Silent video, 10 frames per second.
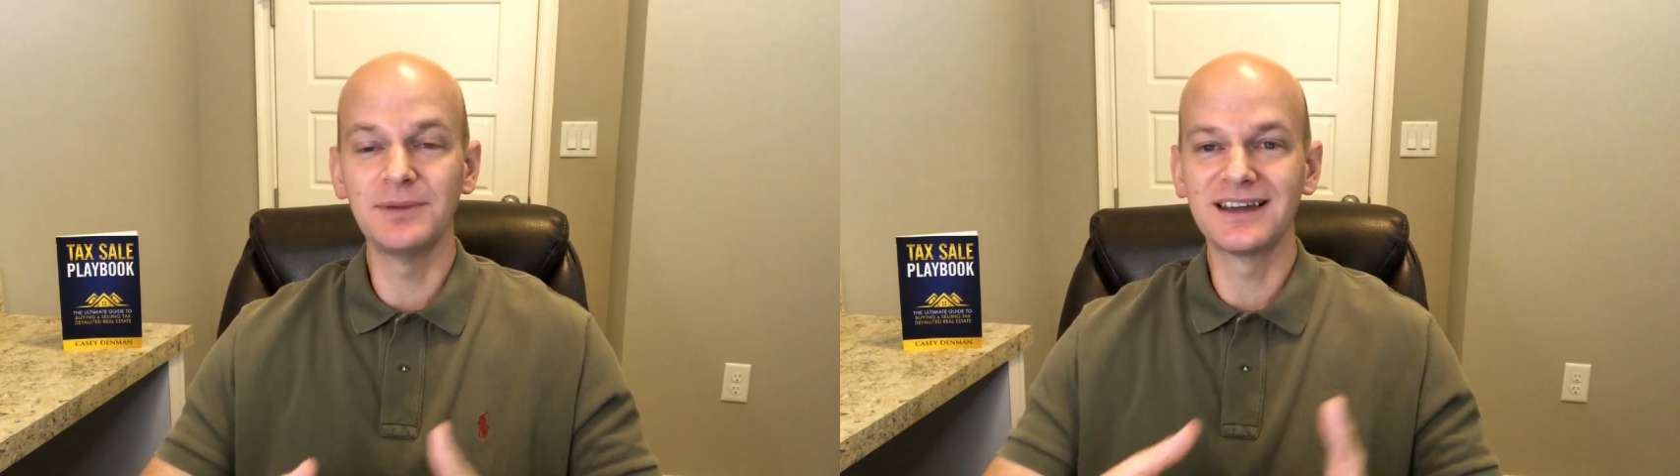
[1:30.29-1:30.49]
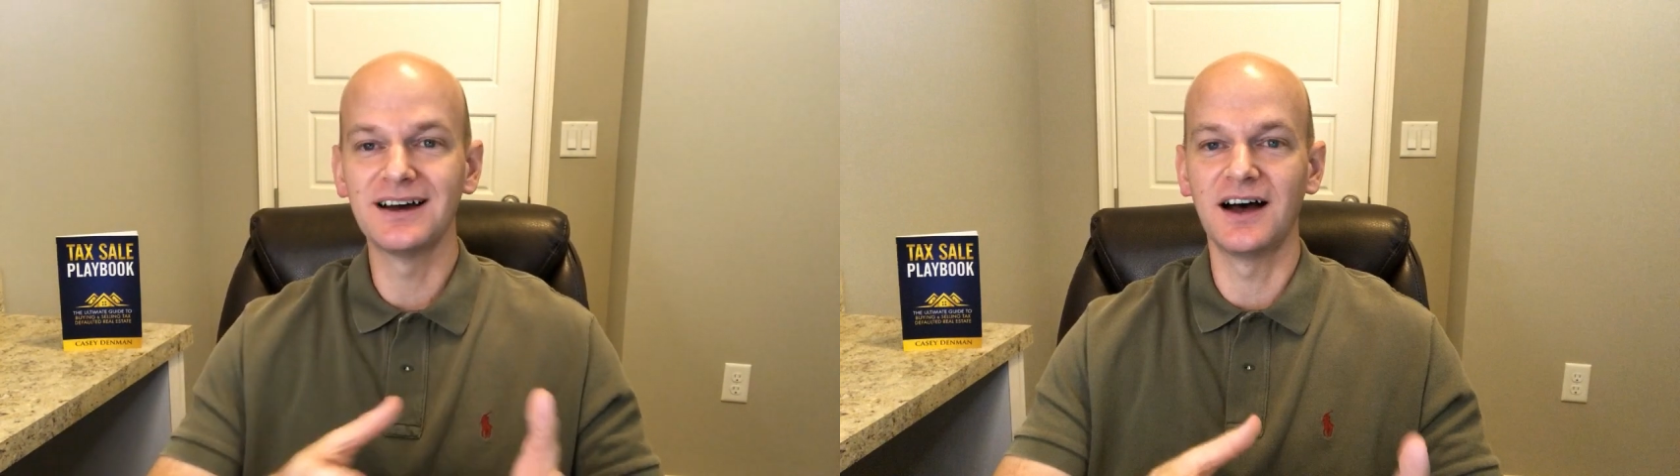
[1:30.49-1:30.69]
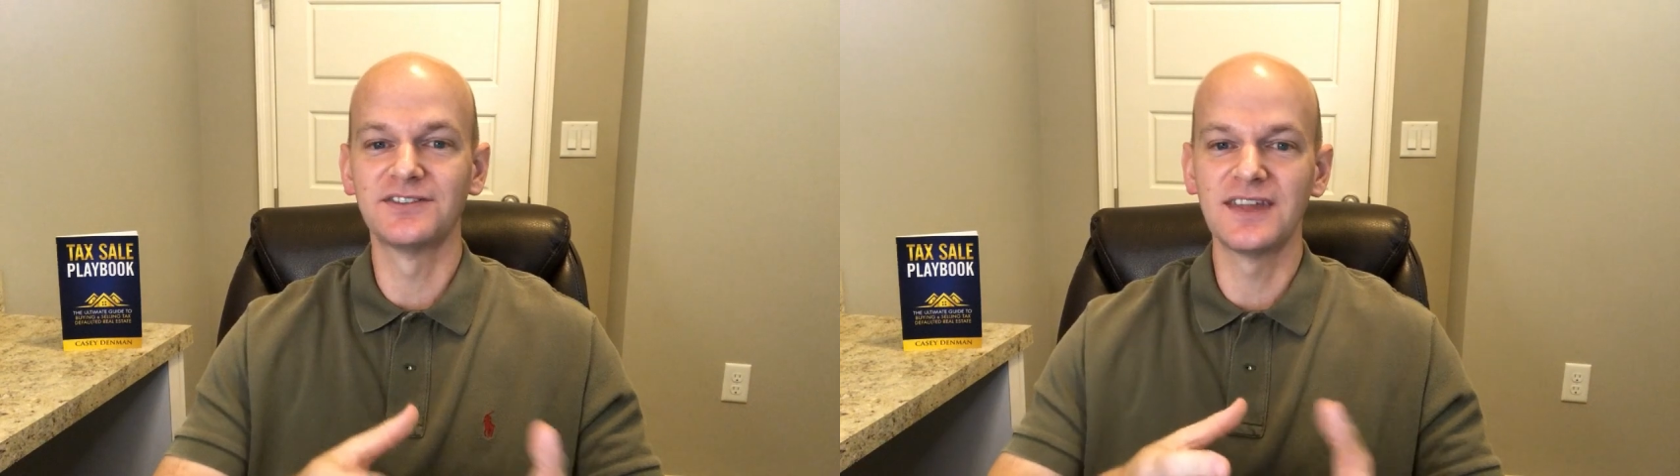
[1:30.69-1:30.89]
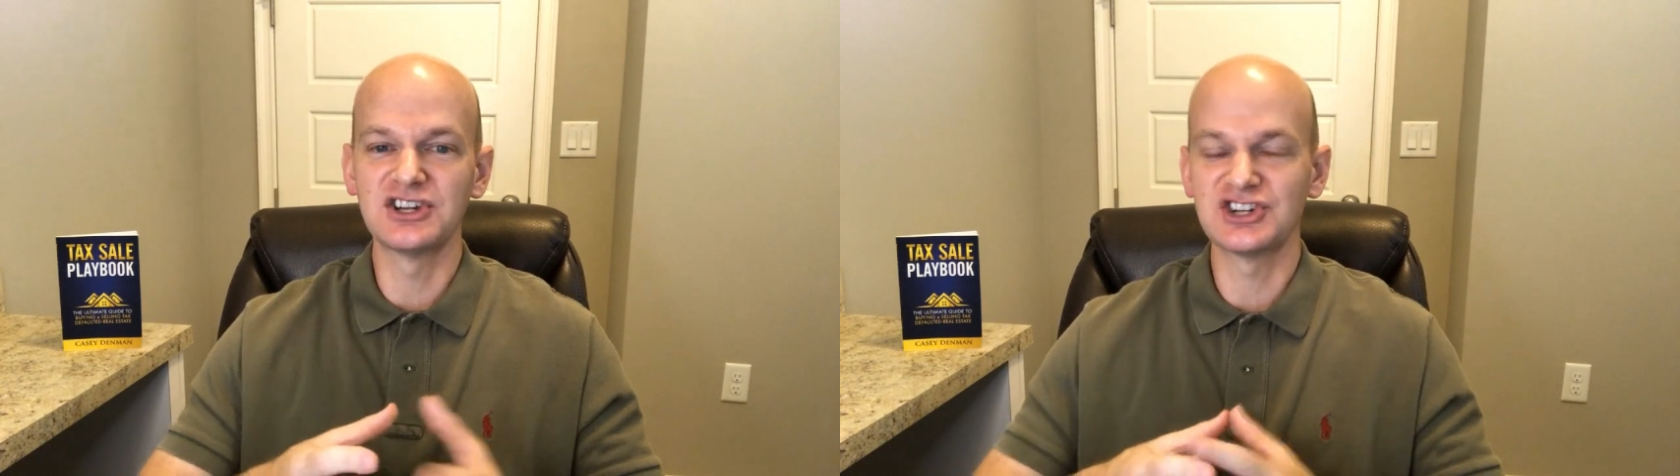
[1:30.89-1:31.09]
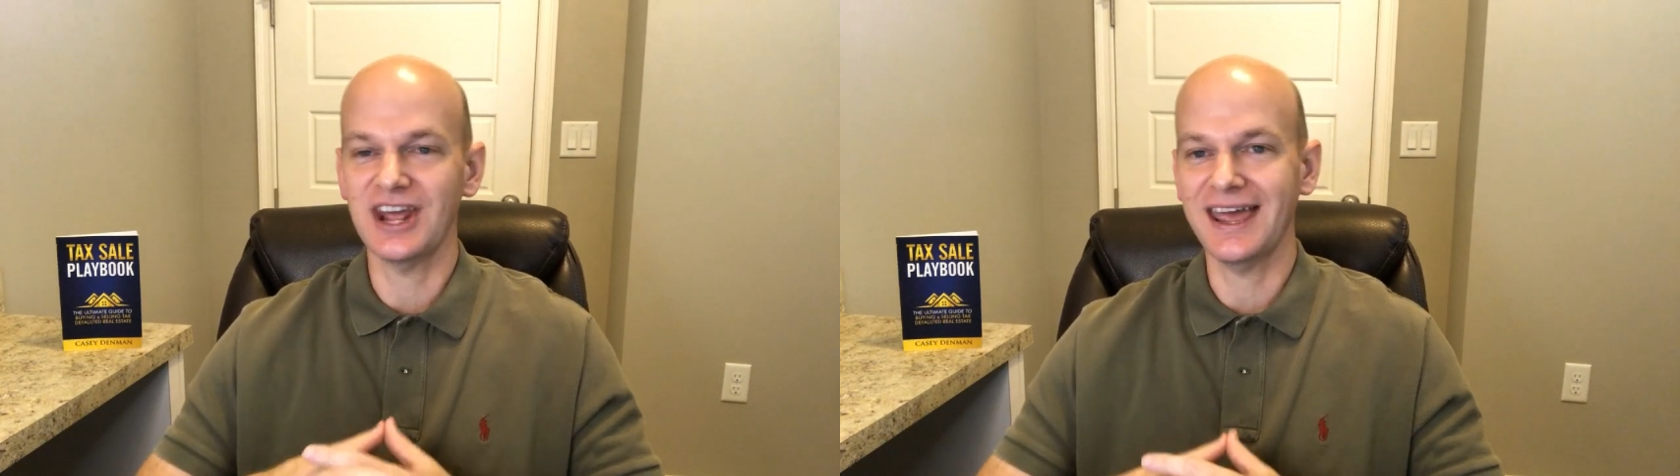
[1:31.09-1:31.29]
because of the
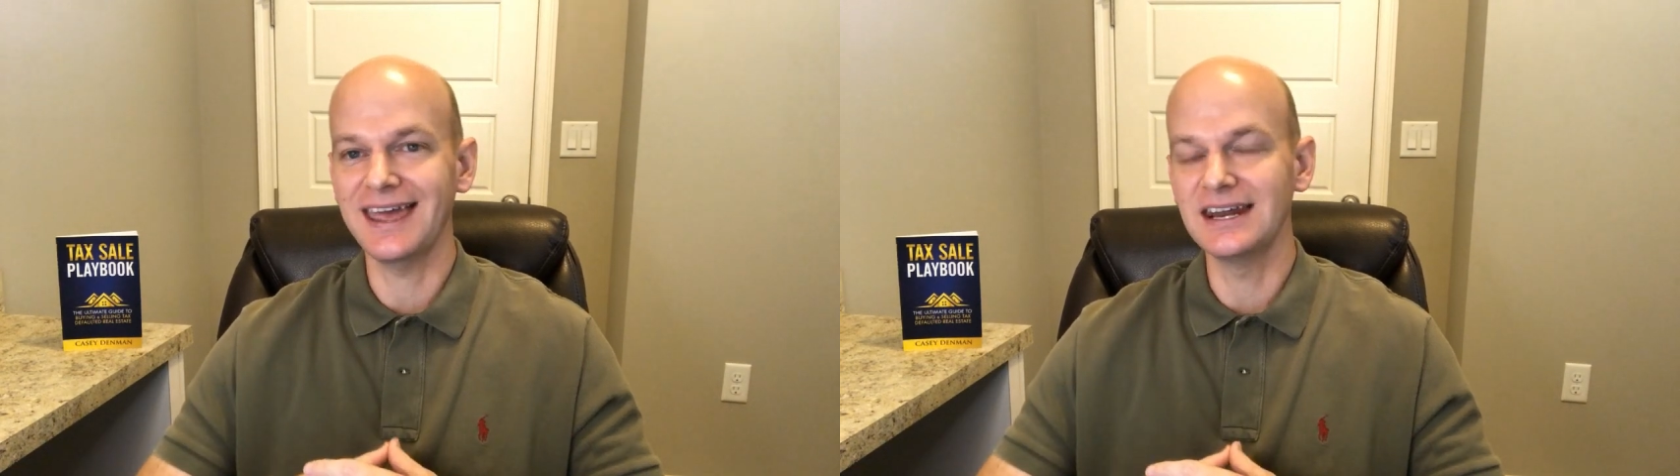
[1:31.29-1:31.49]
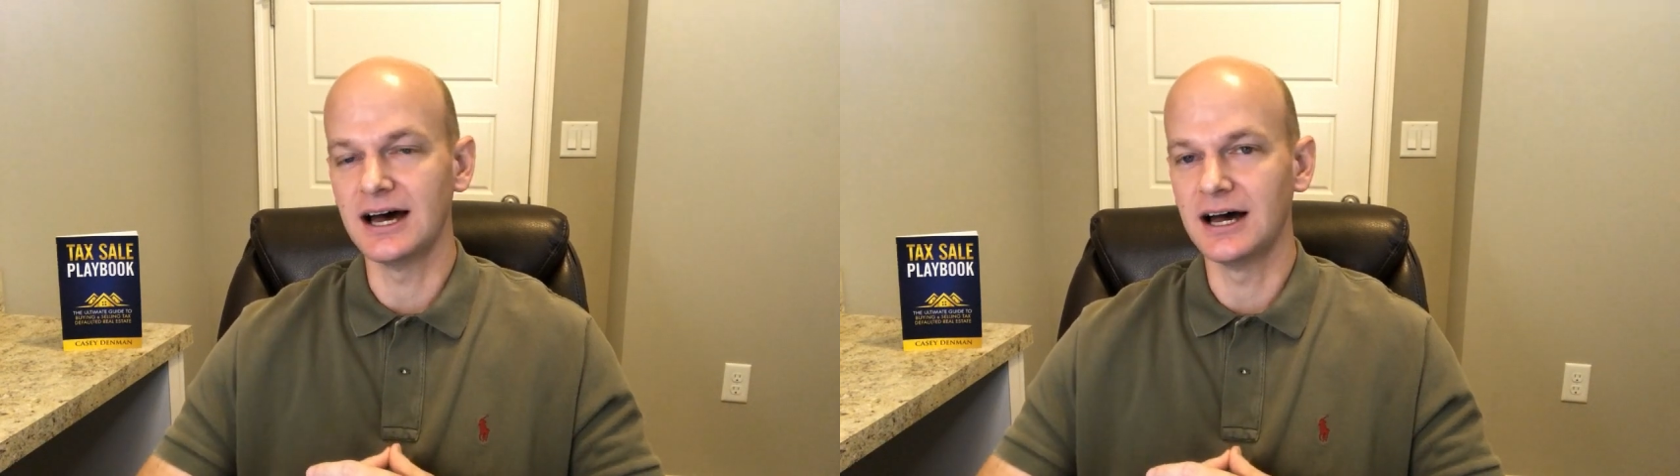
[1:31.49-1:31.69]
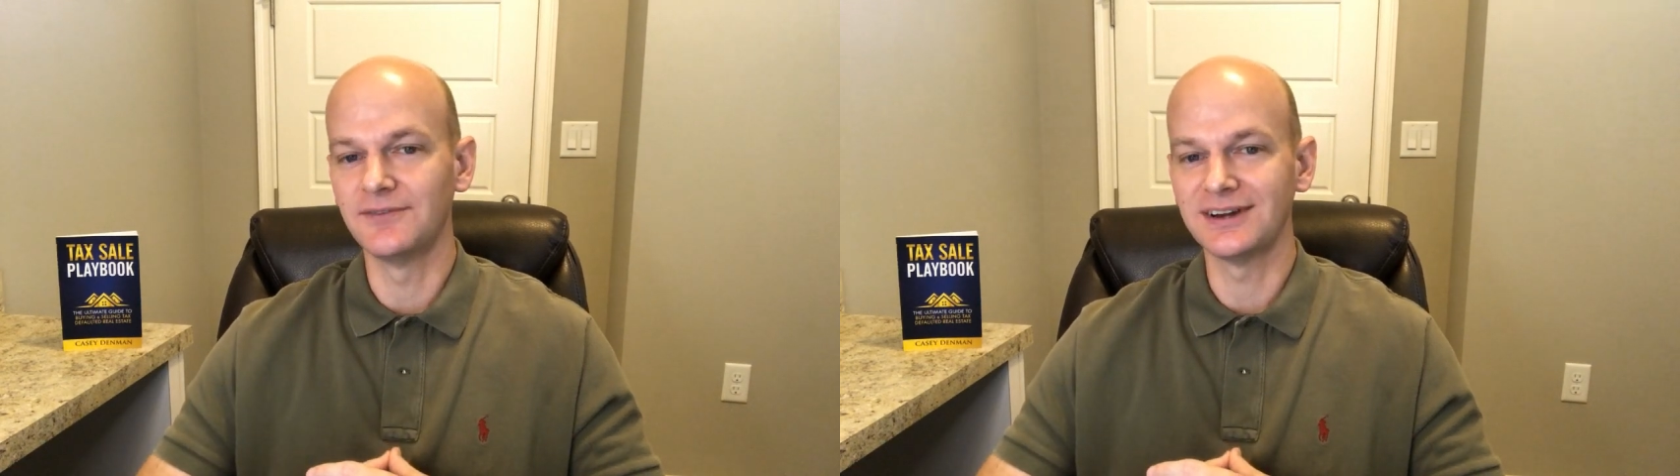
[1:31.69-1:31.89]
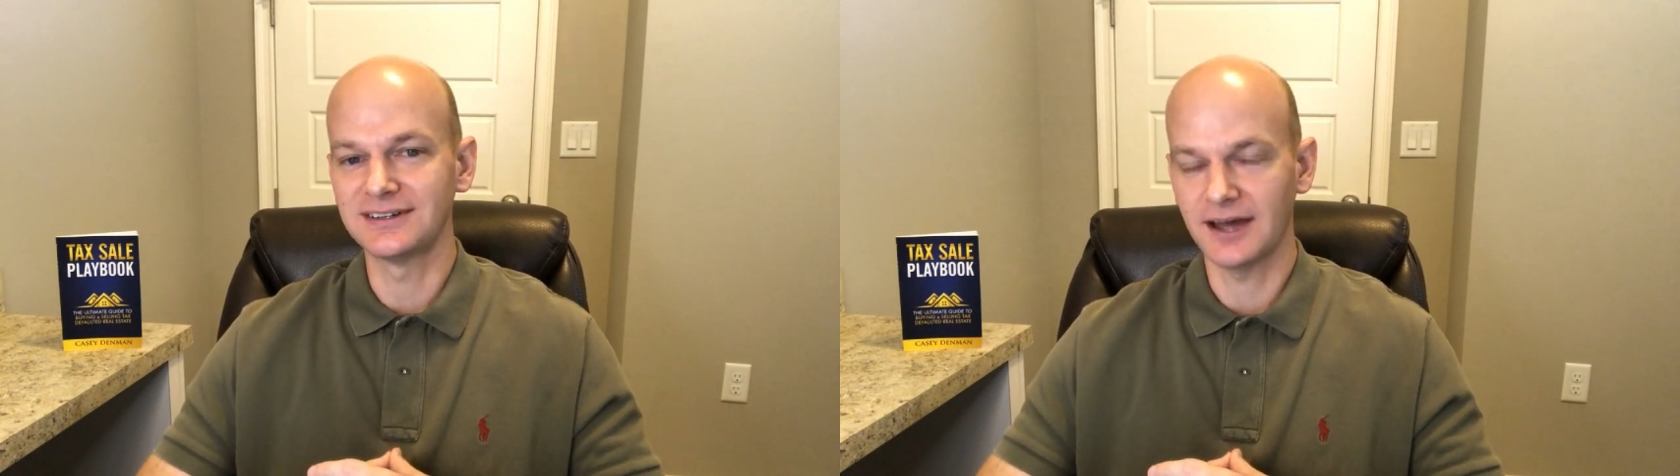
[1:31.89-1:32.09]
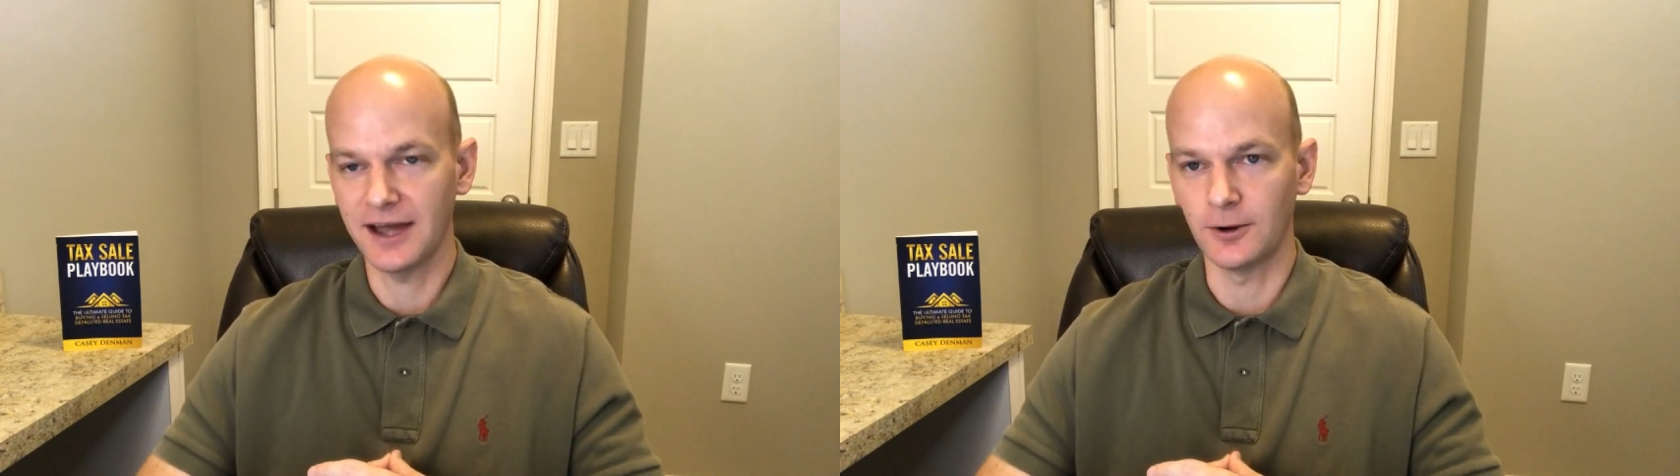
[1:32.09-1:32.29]
chain of
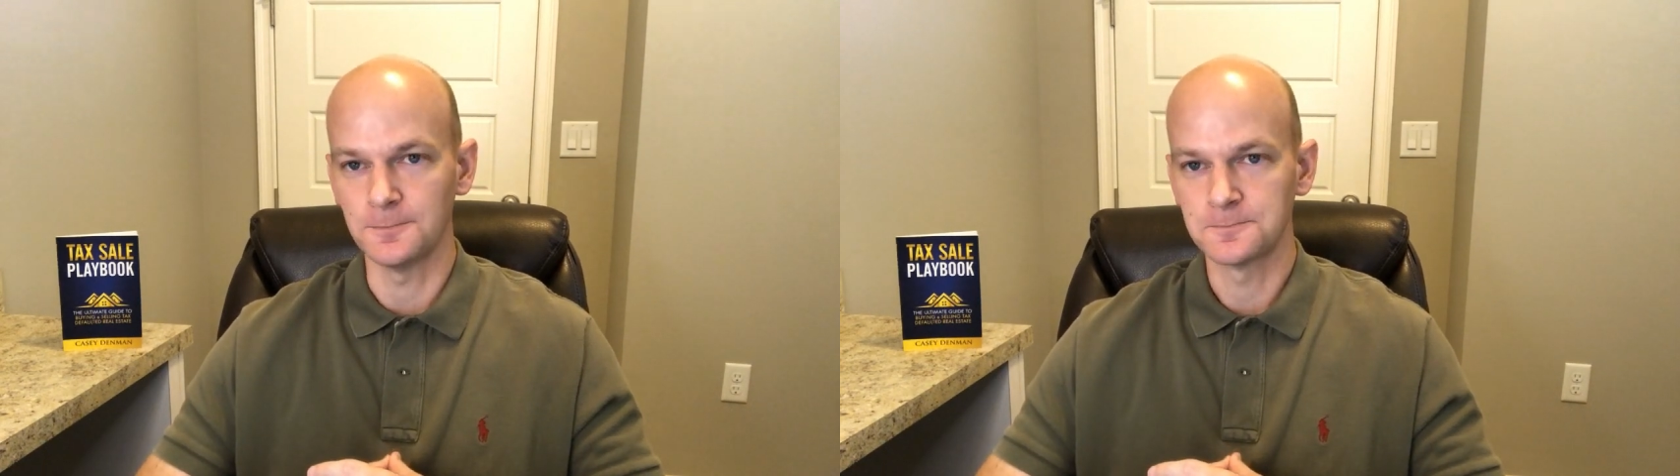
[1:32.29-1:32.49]
title.